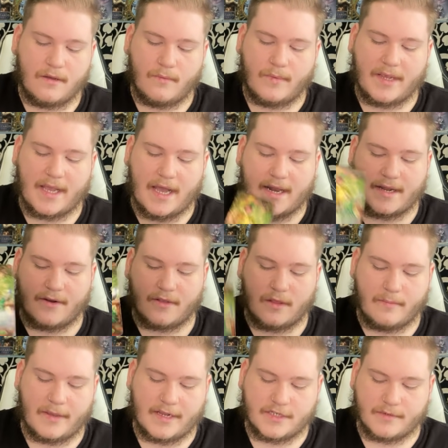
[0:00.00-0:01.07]
We got here
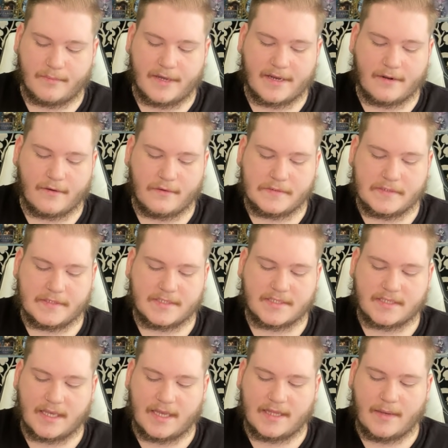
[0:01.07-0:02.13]
the Page of
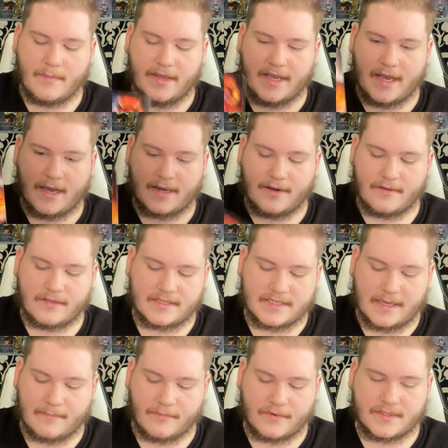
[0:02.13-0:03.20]
Pentacles. And then we got here the
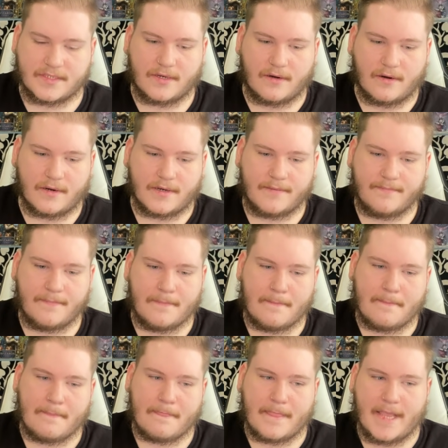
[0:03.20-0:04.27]
Temperance card
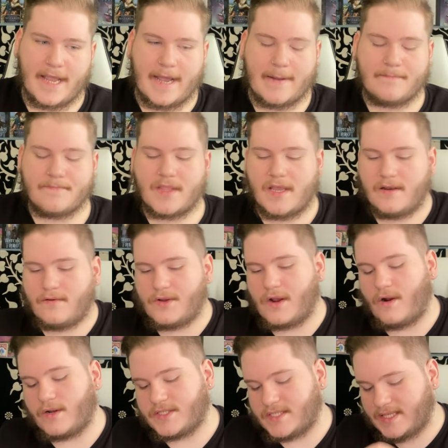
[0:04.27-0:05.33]
yeah, in
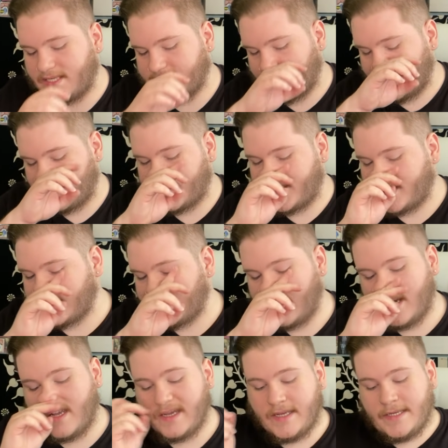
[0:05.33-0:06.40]
regards to these energies,
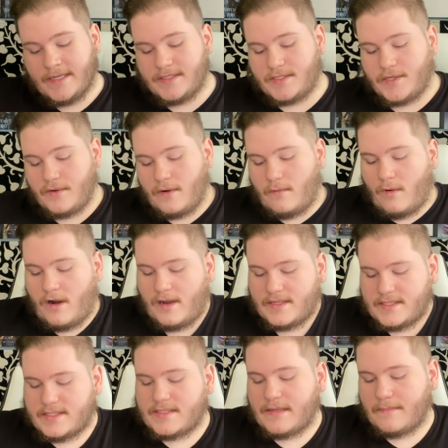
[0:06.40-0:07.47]
Two of
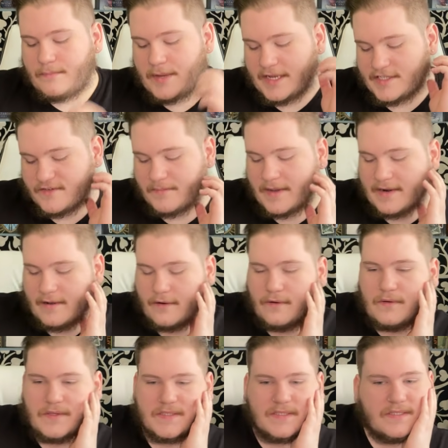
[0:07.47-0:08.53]
Wands, Page of
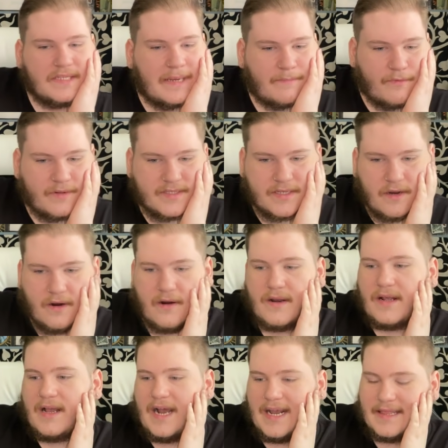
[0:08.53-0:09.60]
Pentacles, Temperance
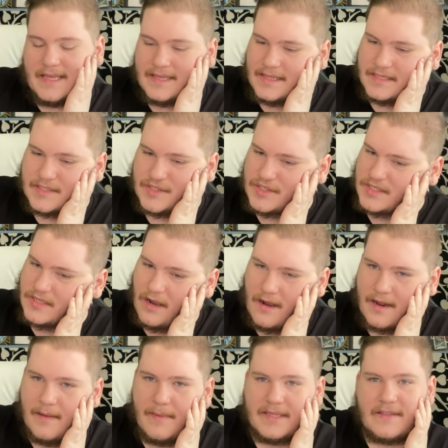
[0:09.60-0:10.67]
card. I think this is just
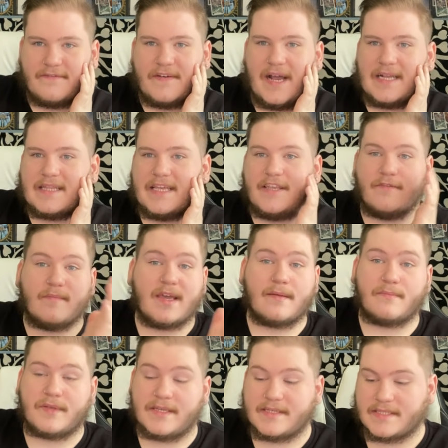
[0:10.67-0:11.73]
talking about the fact that you
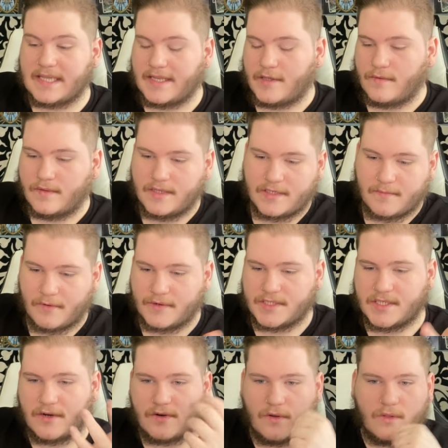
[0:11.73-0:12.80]
made peace, that you and this
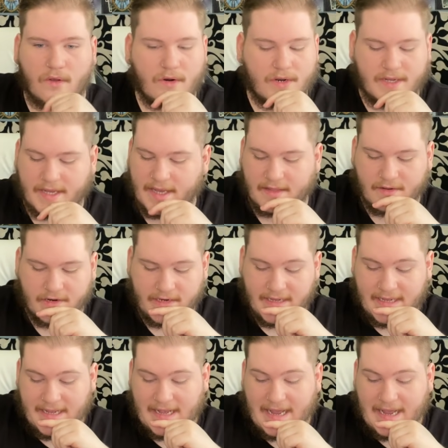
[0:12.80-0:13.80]
person are no longer together.